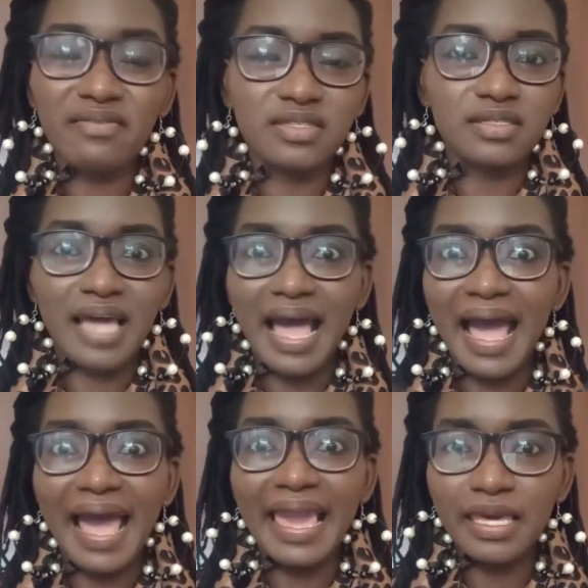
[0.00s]
Is it
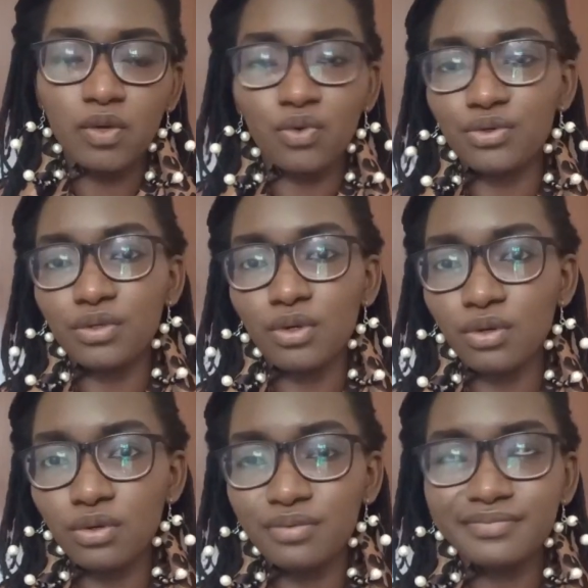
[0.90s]
high or
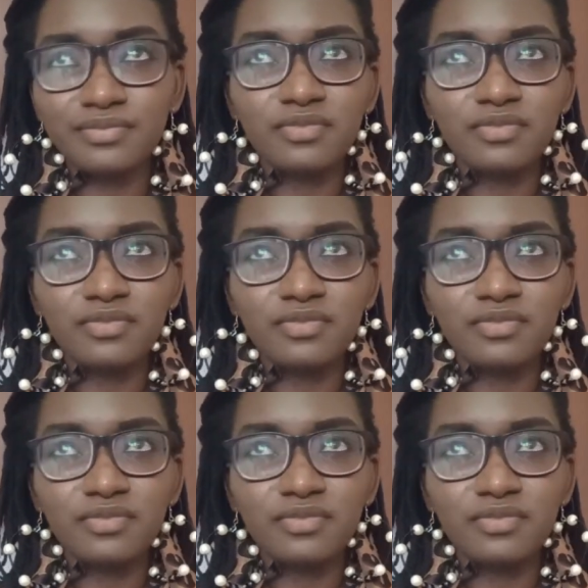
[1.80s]
low?